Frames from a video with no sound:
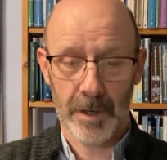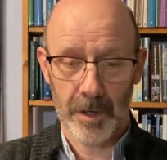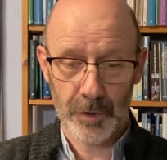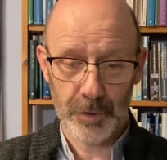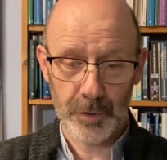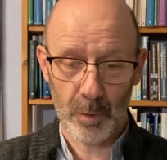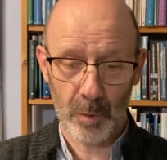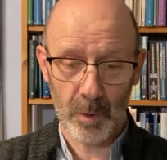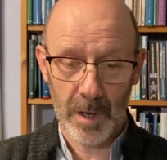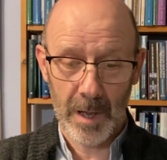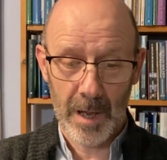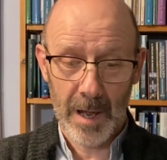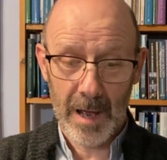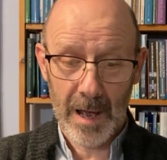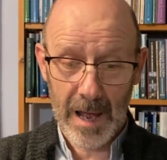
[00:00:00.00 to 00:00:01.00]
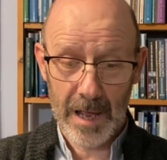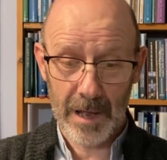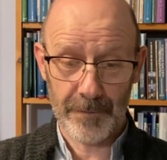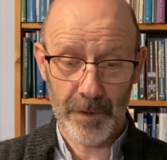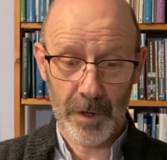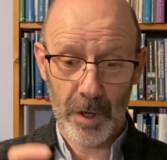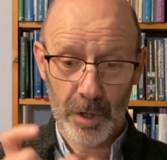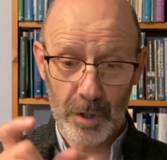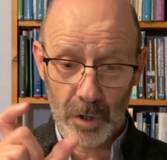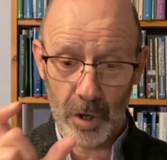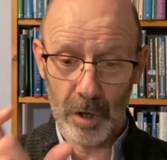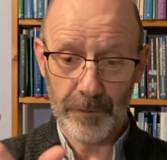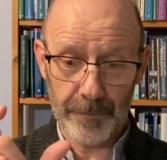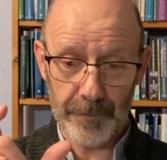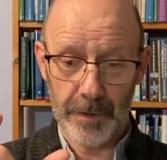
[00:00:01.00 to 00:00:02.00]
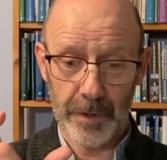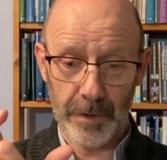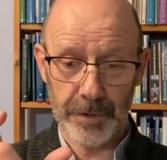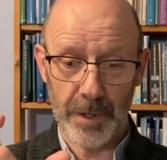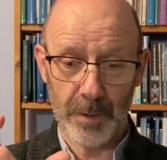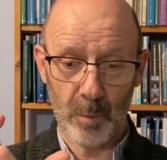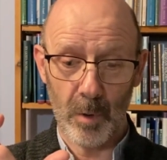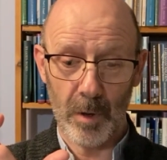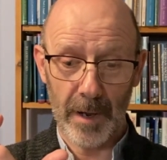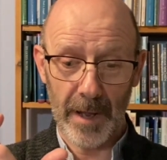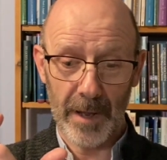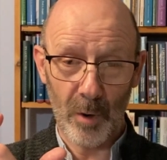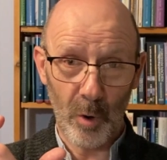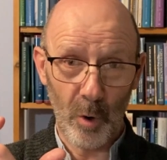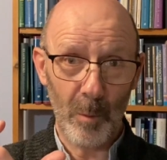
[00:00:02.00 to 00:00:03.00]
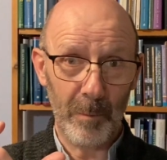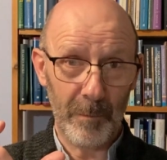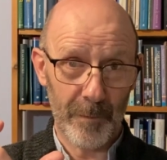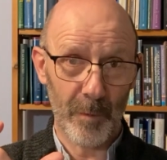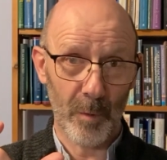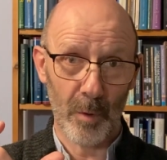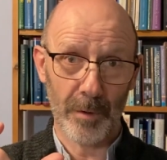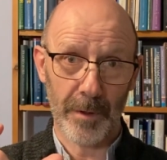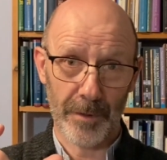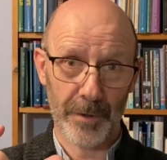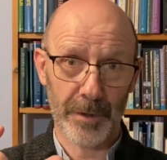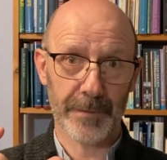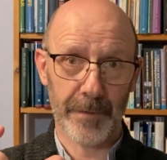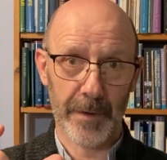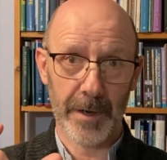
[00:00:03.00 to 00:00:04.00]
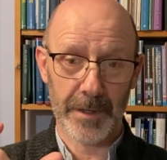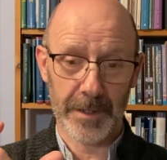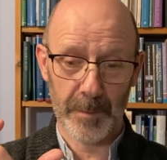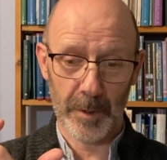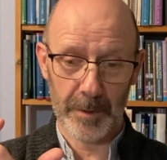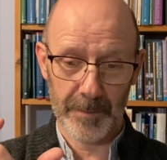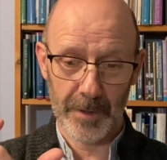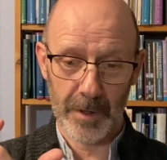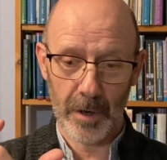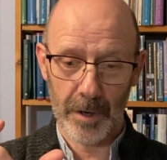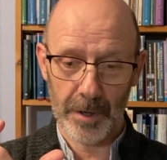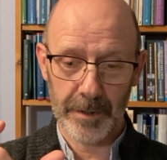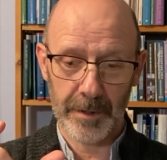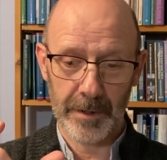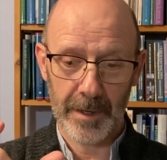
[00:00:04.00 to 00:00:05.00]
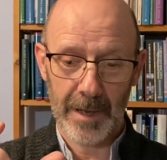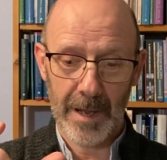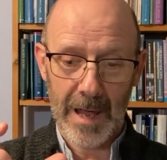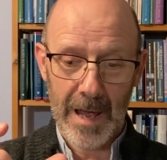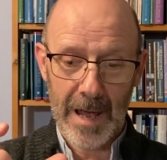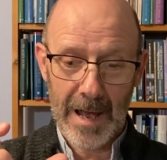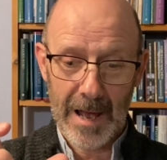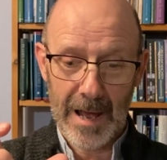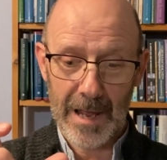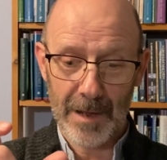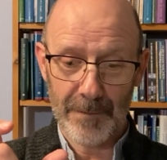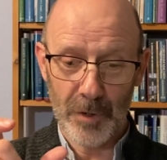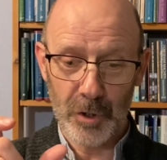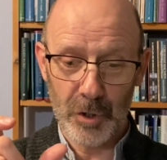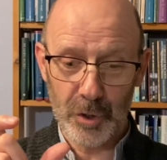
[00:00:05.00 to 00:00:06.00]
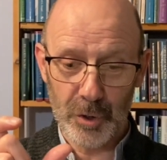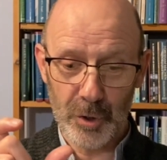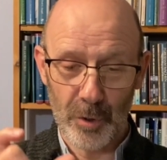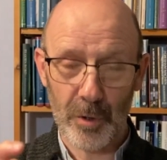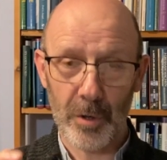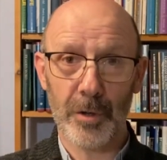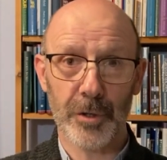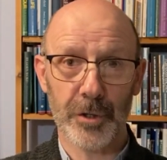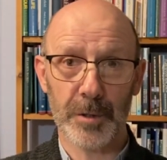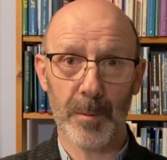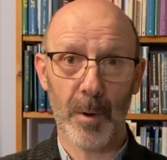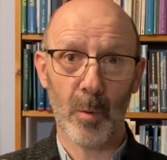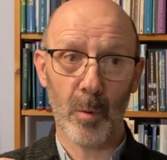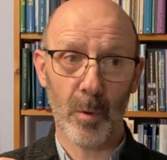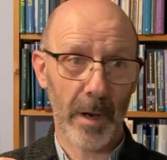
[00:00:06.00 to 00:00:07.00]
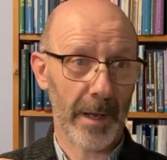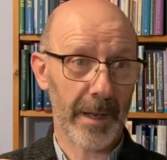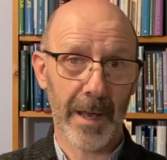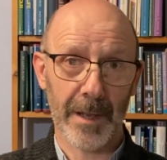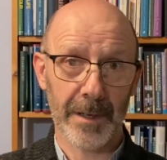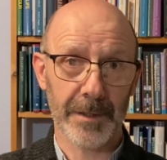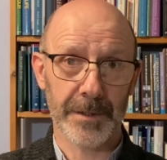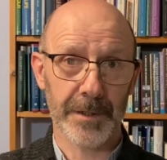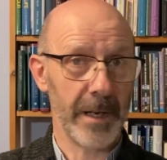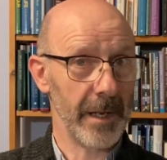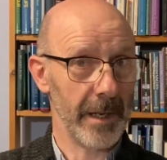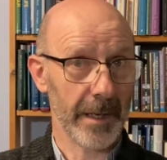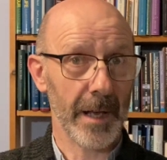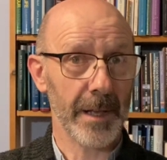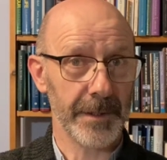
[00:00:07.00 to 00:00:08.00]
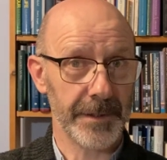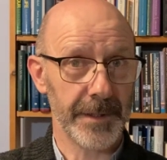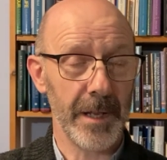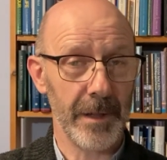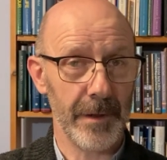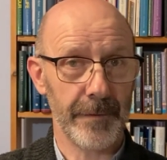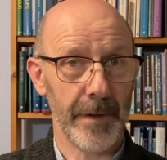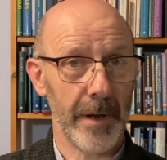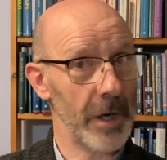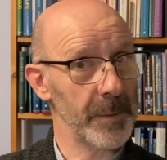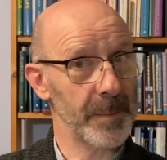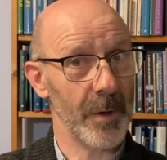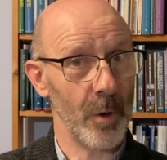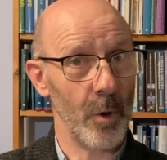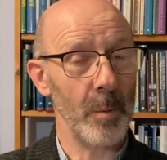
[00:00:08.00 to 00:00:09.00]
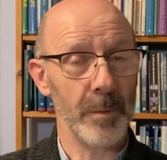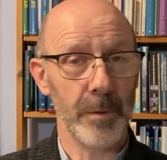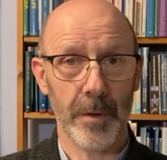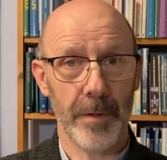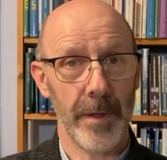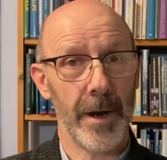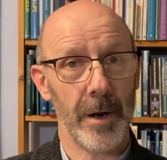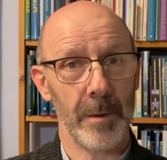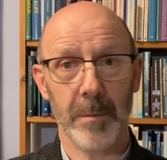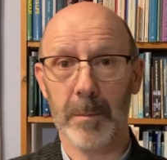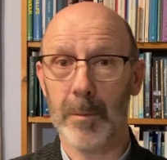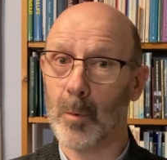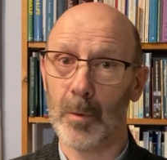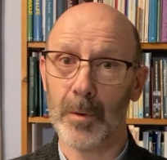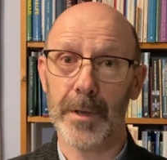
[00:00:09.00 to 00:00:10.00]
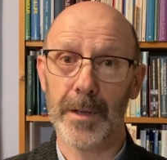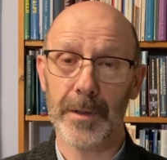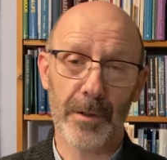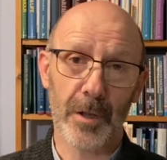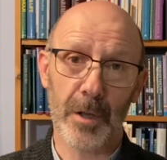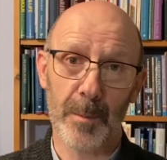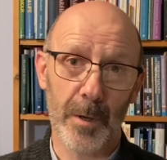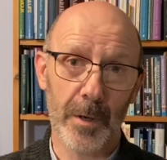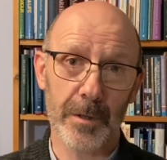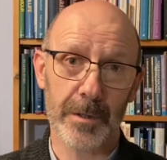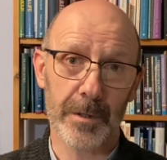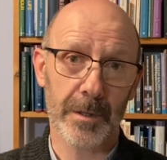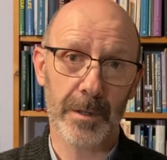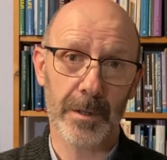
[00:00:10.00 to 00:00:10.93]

So I have confidence in what I hope for, that there's fairies at the bottom of the garden. I have assurance about what I can't see. I can't see the fairies, but I hope they're there and maybe one day they'll come out.